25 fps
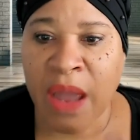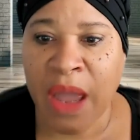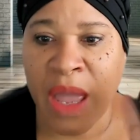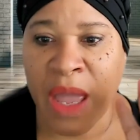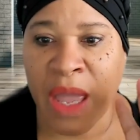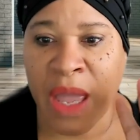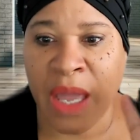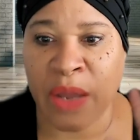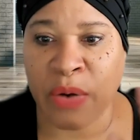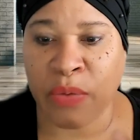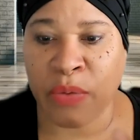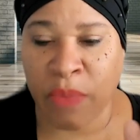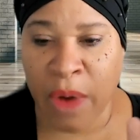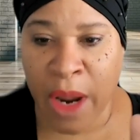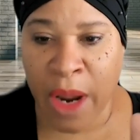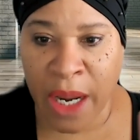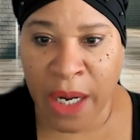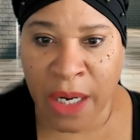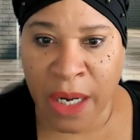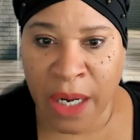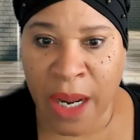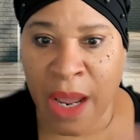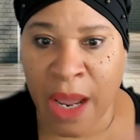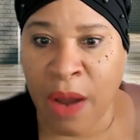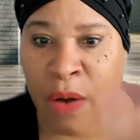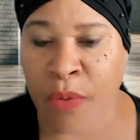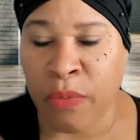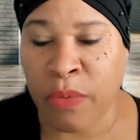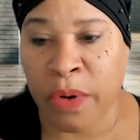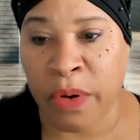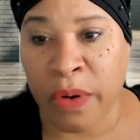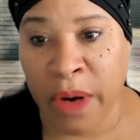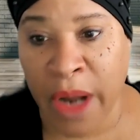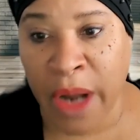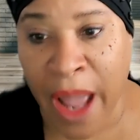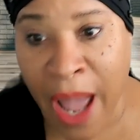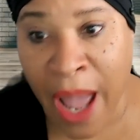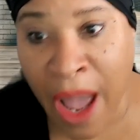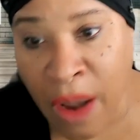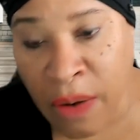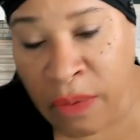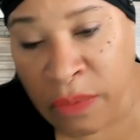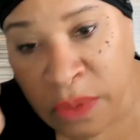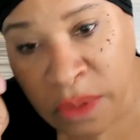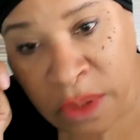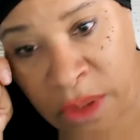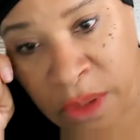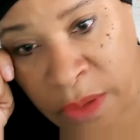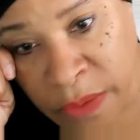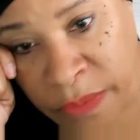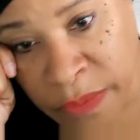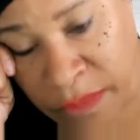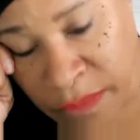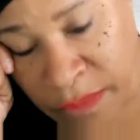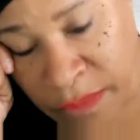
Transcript: And right now we're out,